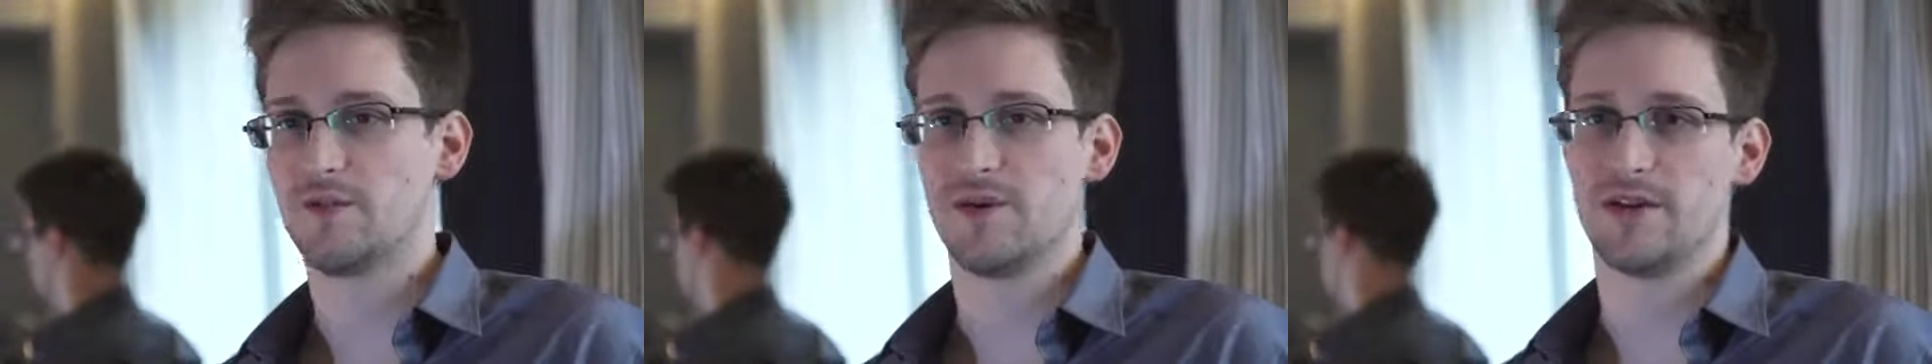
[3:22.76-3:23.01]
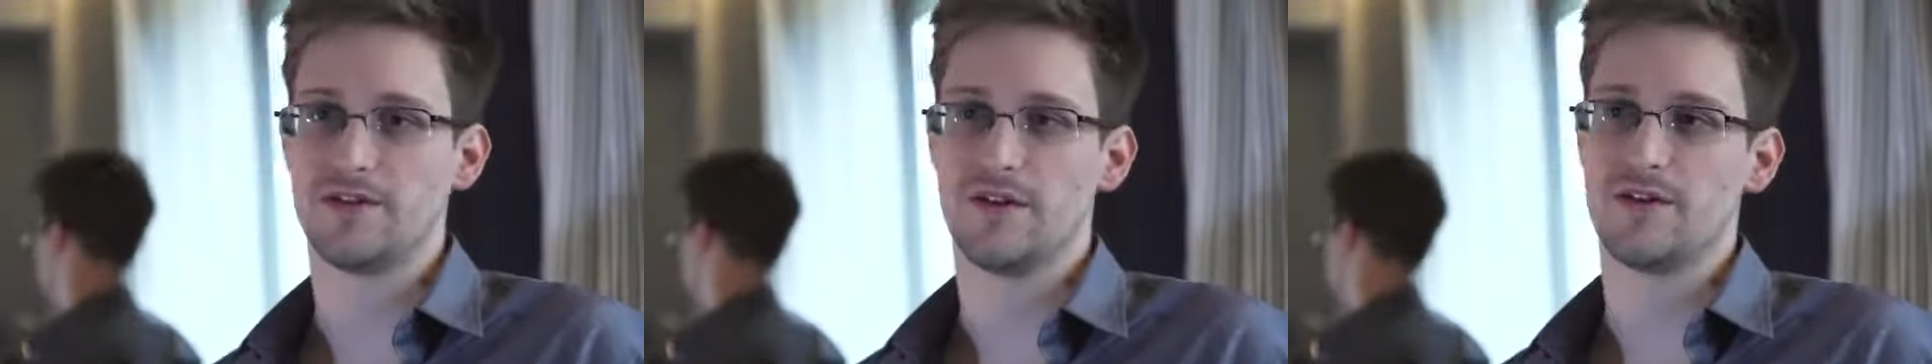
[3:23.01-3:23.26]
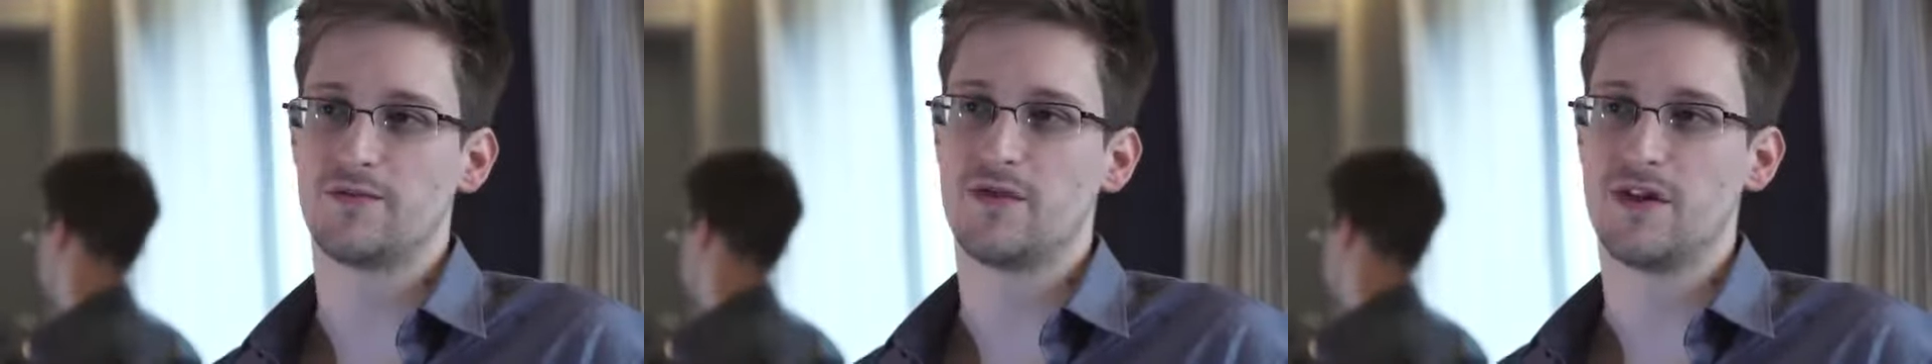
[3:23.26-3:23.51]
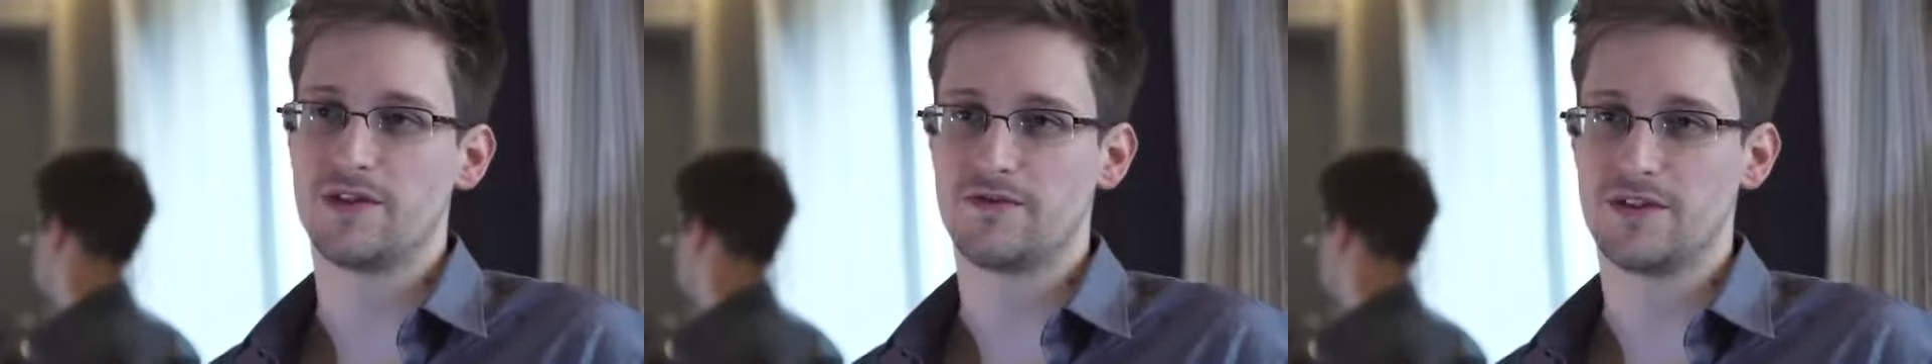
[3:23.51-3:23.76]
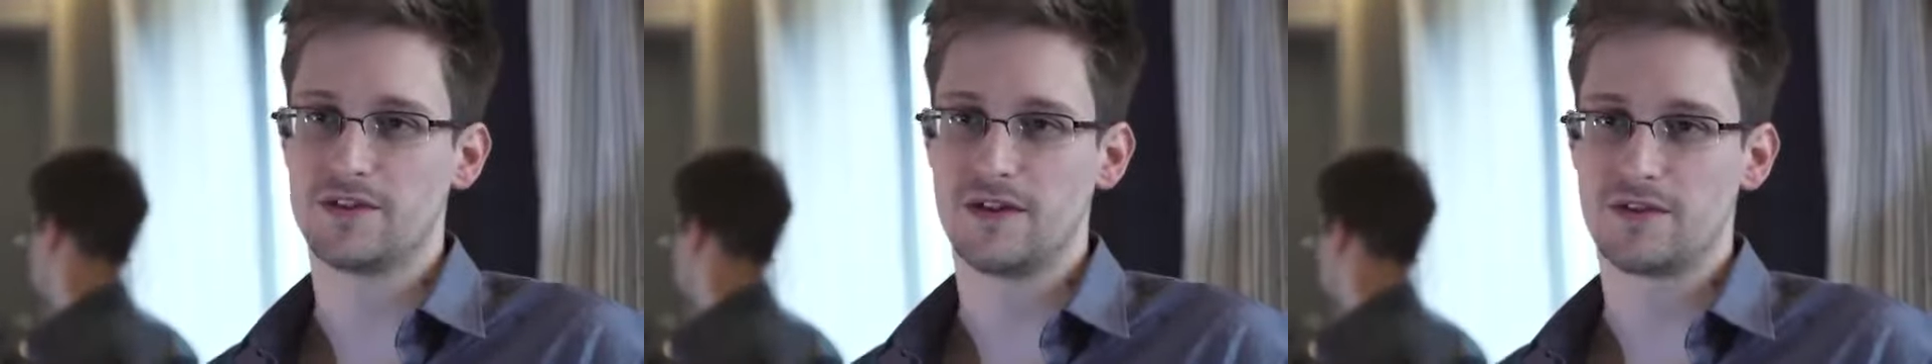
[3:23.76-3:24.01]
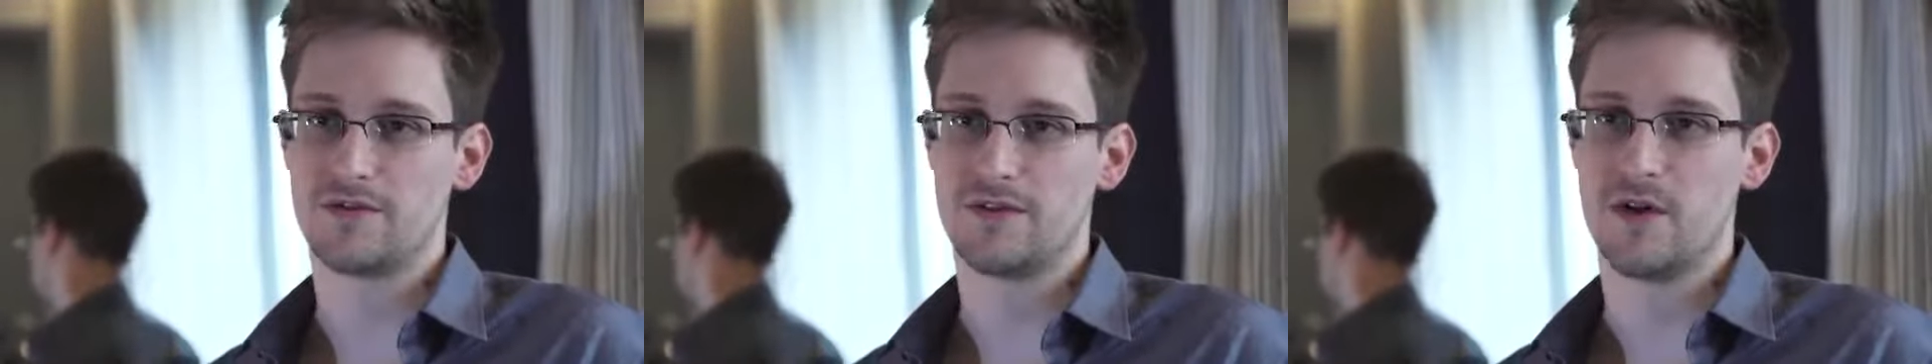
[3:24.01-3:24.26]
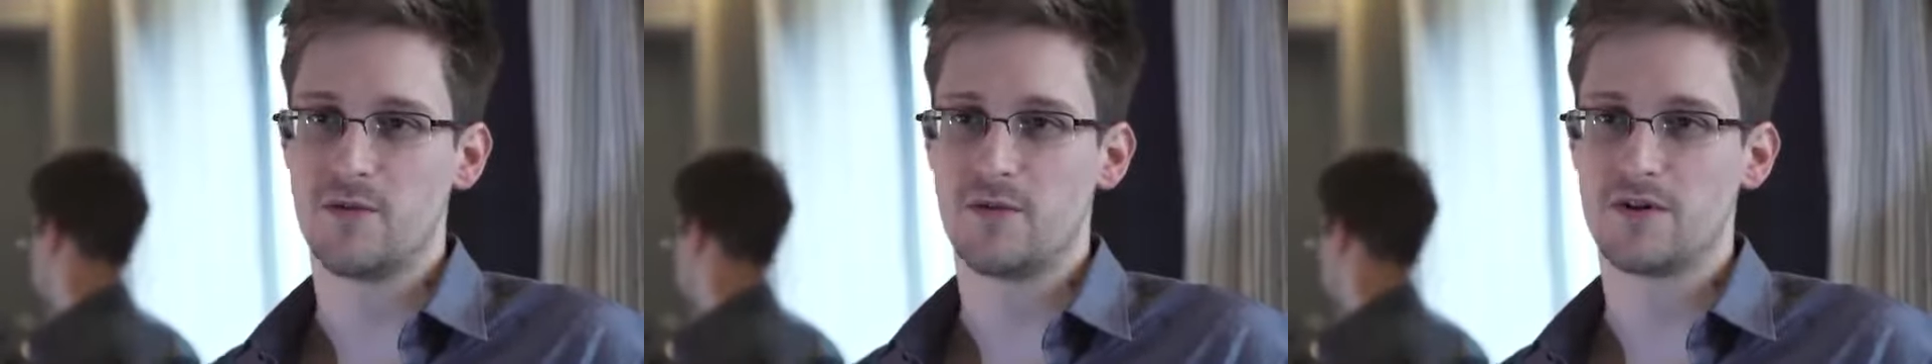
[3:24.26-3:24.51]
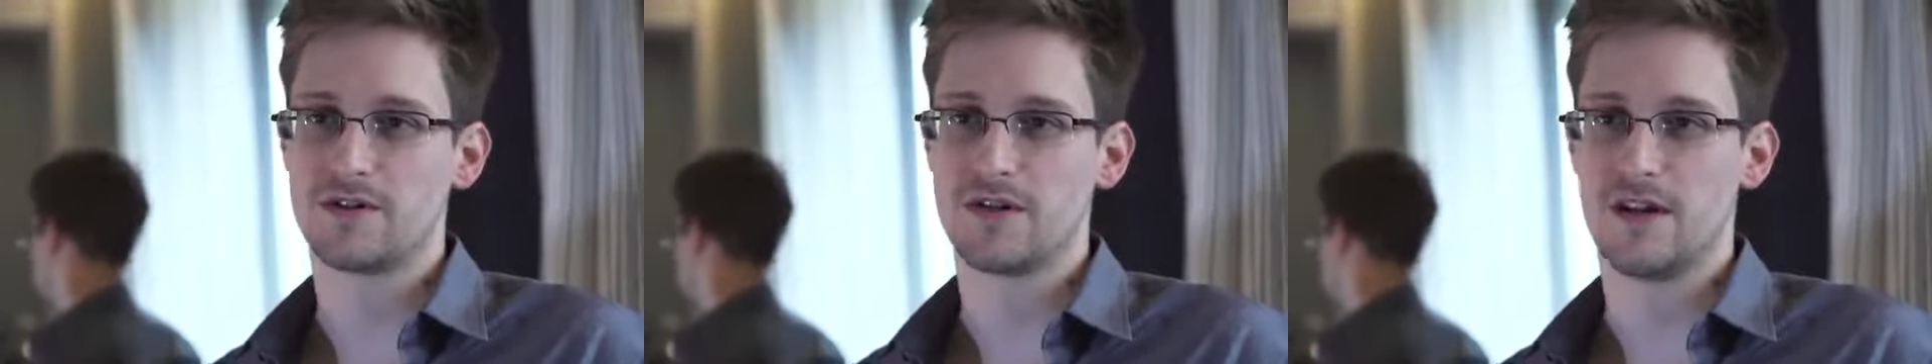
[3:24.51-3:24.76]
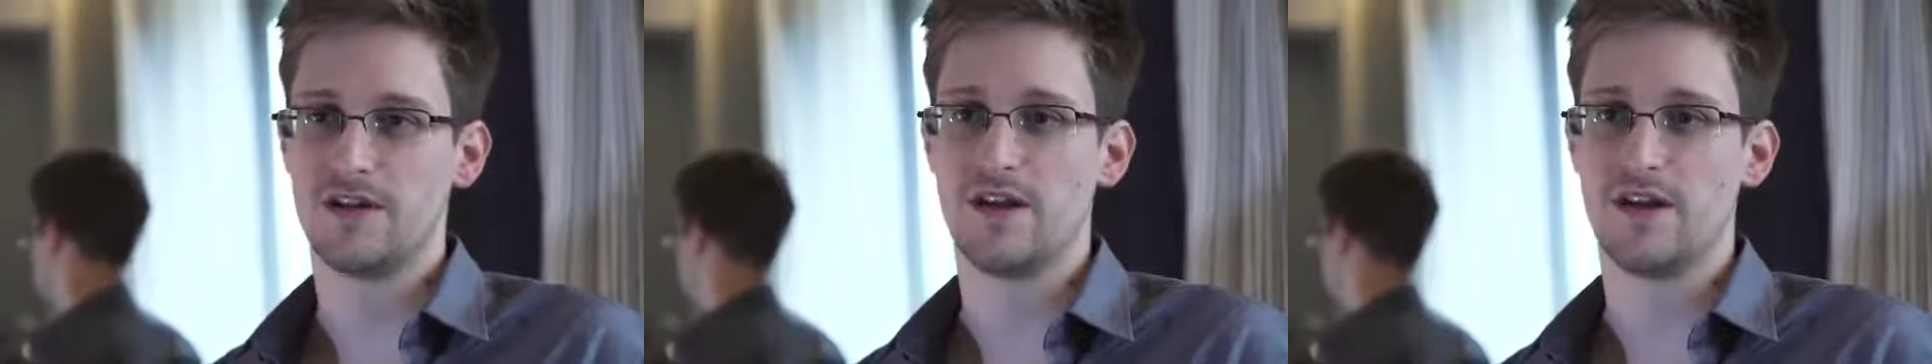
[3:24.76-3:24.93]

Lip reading: depends on the range of the sensor networks and